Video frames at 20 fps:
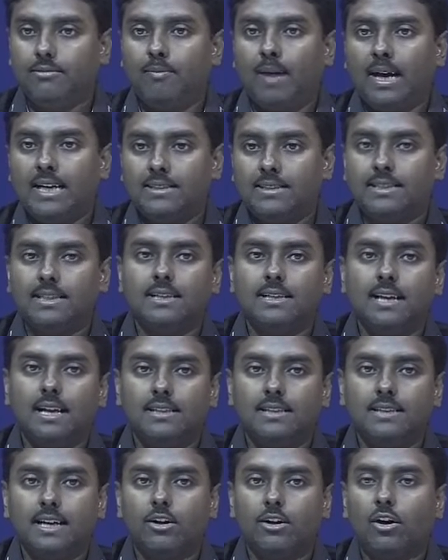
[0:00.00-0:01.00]
my
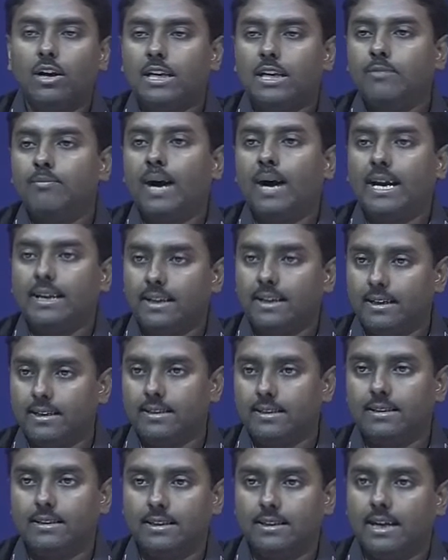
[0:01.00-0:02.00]
signals are only binary,
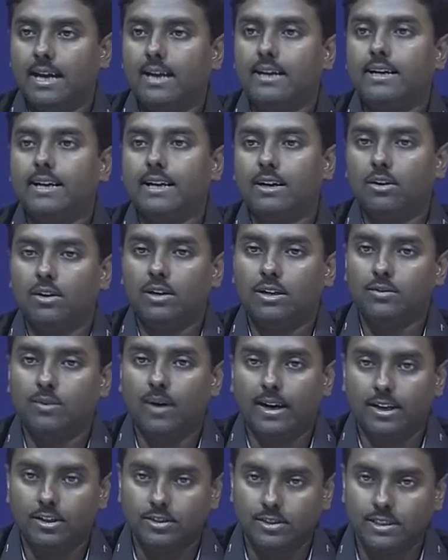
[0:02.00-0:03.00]
it can take only
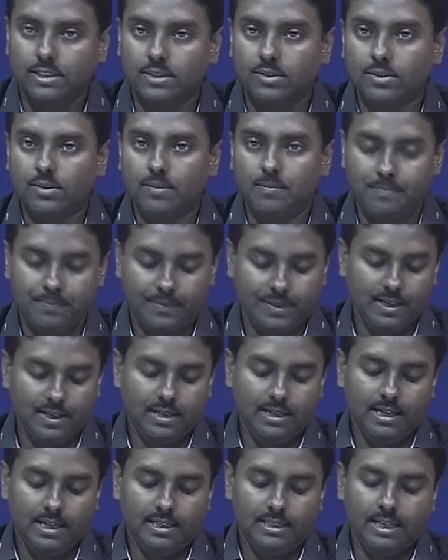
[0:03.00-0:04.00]
1 or 0,
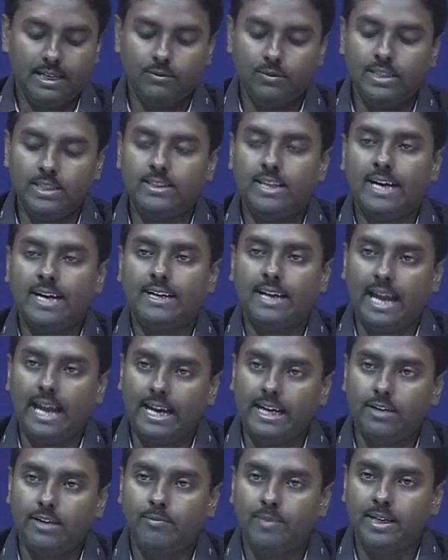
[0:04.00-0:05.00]
then with that
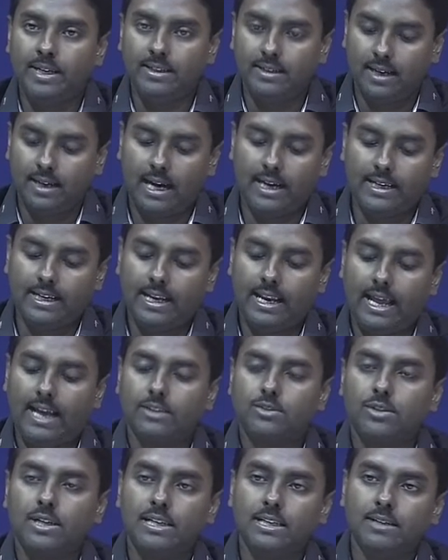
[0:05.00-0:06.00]
8 bit I can
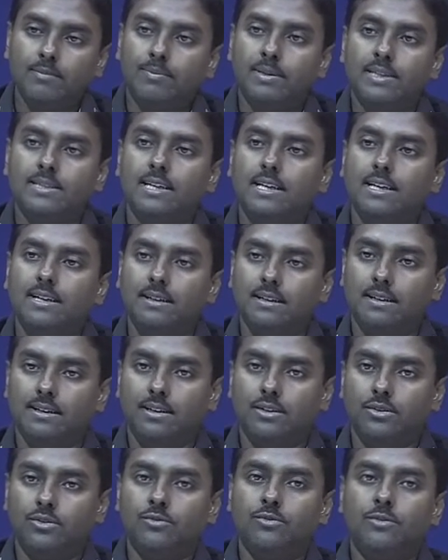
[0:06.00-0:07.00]
actually represent
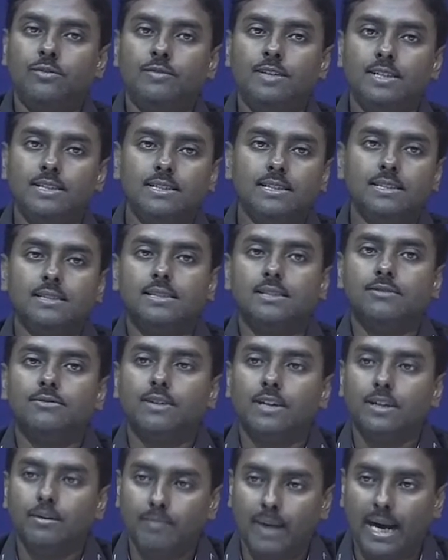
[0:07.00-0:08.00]
256
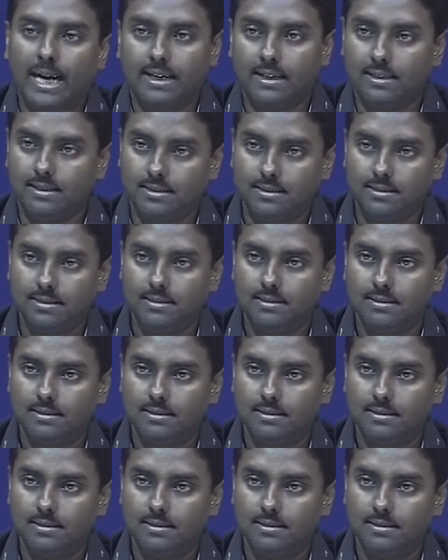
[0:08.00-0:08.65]
different patterns.